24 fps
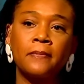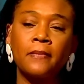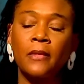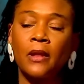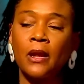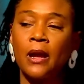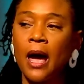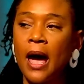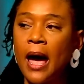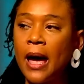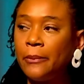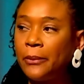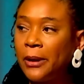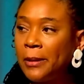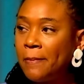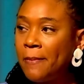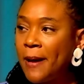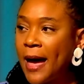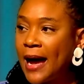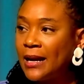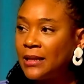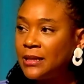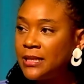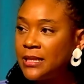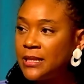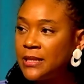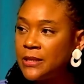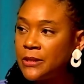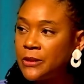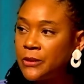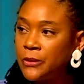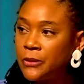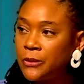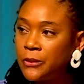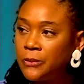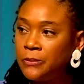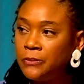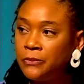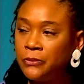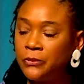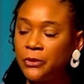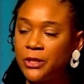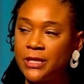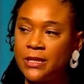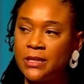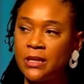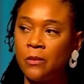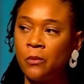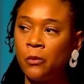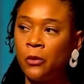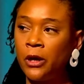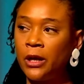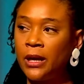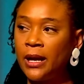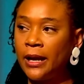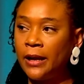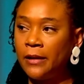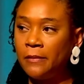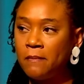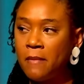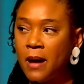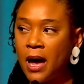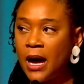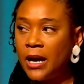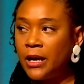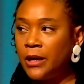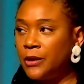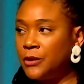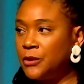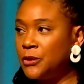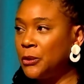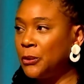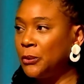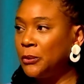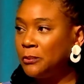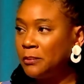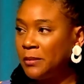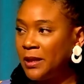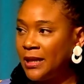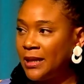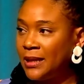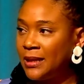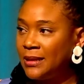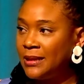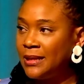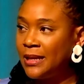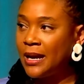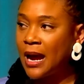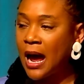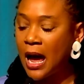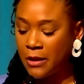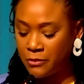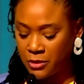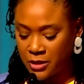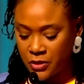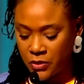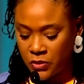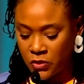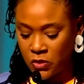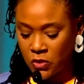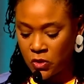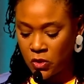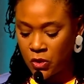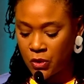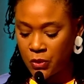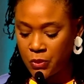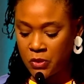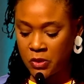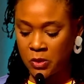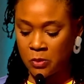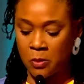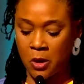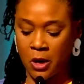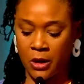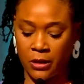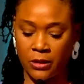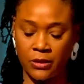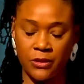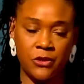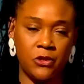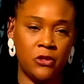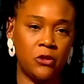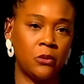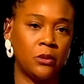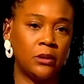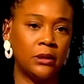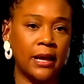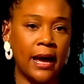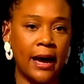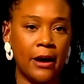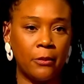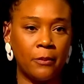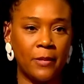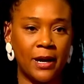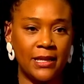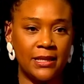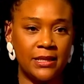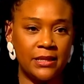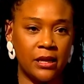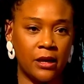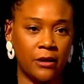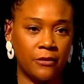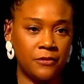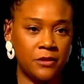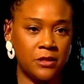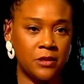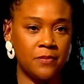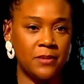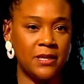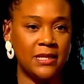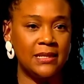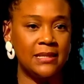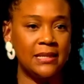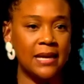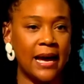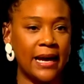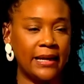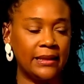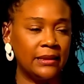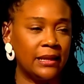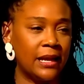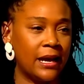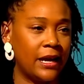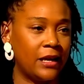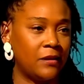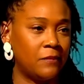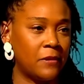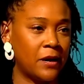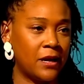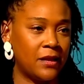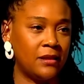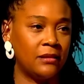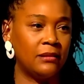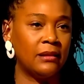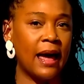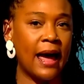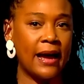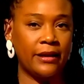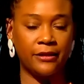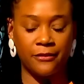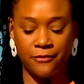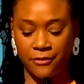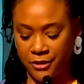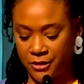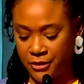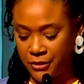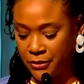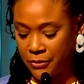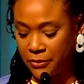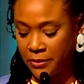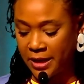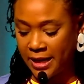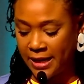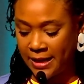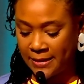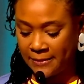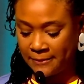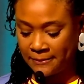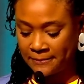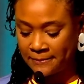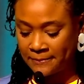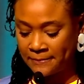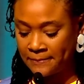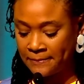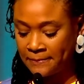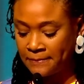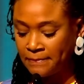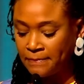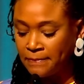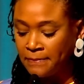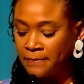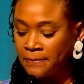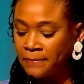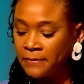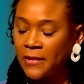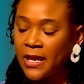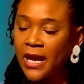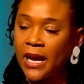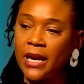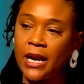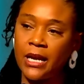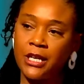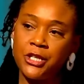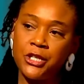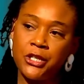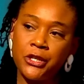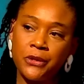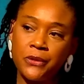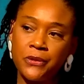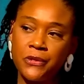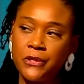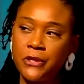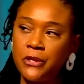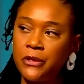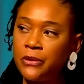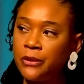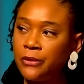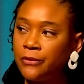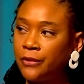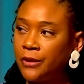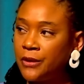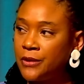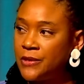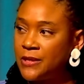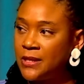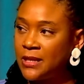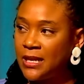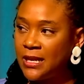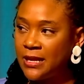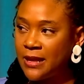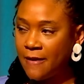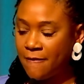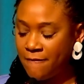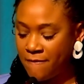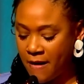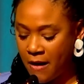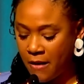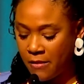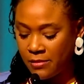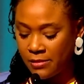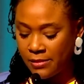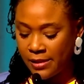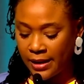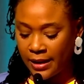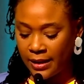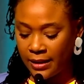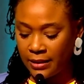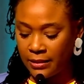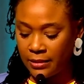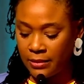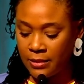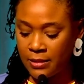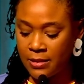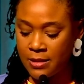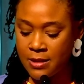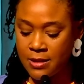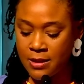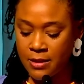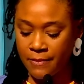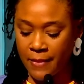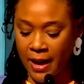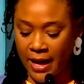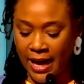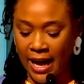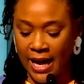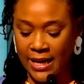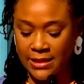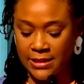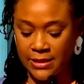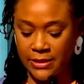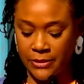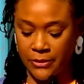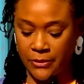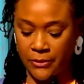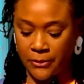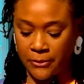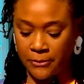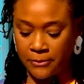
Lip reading: I went back to school when someone I admired told me that I was too smart to allow myself to be sidelined by the lack of a degree. And I chose a university that felt like my high school.